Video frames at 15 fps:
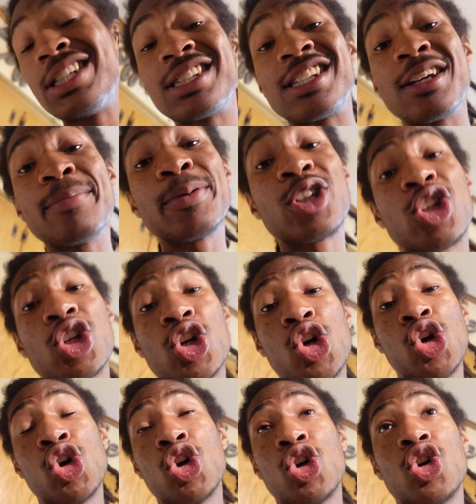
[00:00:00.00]
the temperature
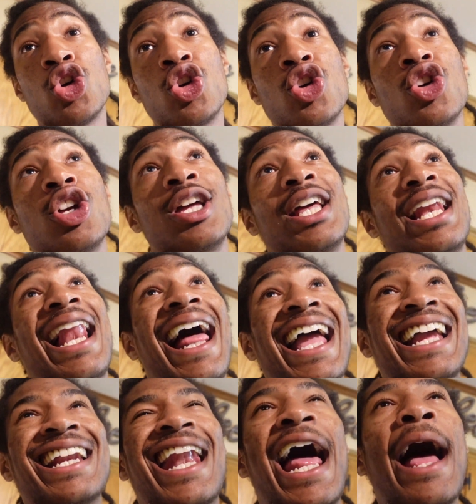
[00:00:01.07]
on like
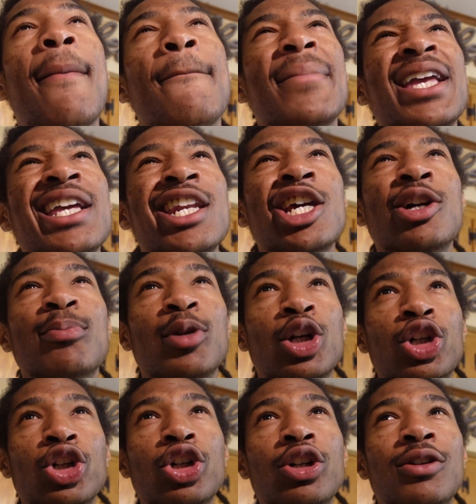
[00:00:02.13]
not medium
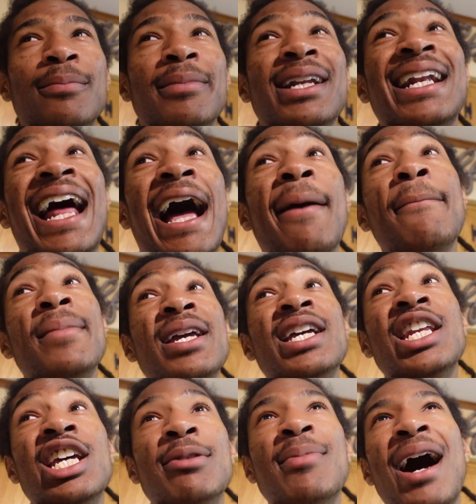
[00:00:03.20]
low, but not
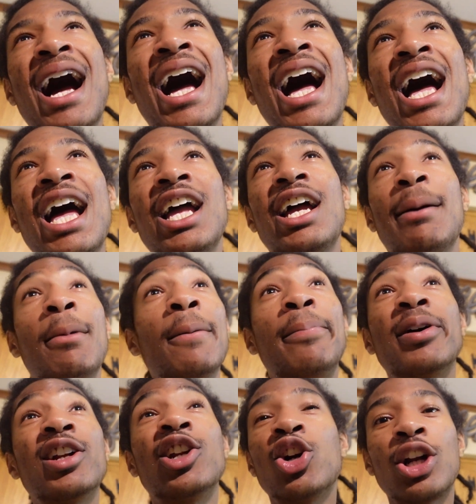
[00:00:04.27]
medium high. I'm gonna
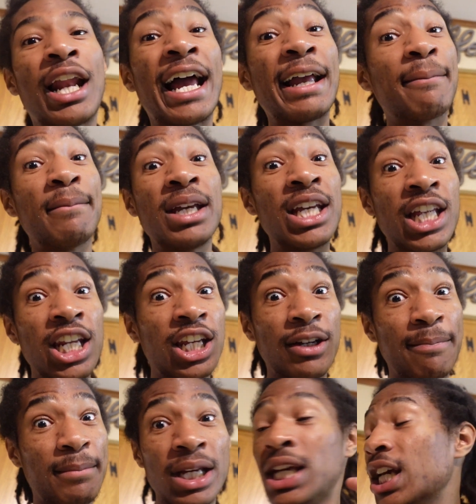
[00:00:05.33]
put it on like
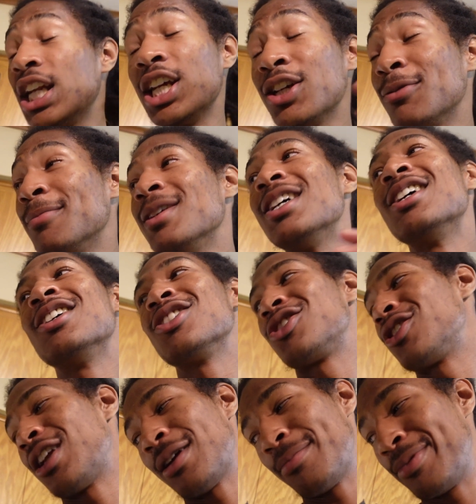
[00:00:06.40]
medium.
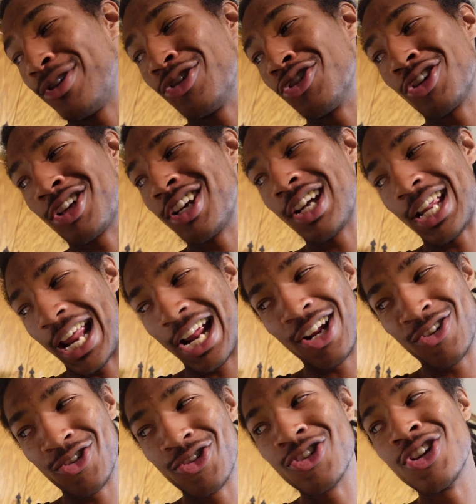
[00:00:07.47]
So that bit gonna cook like
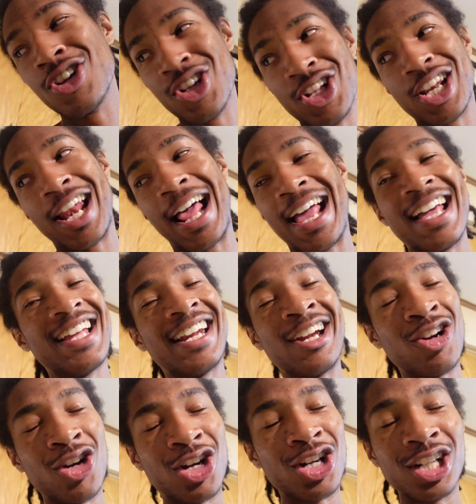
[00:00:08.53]
it ain't
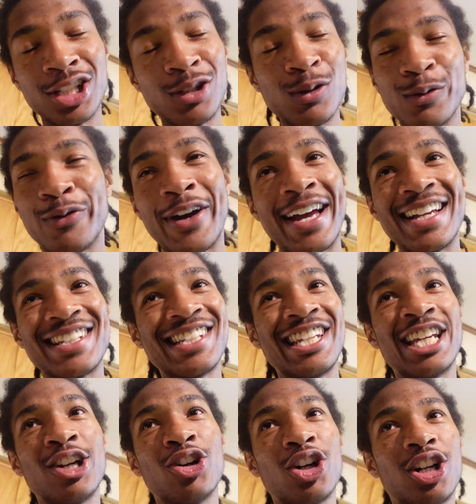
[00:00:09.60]
gonna cook too fast and it
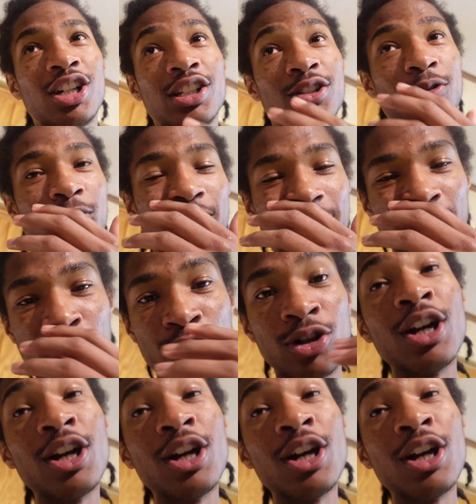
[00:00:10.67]
ain't gonna cook too slow.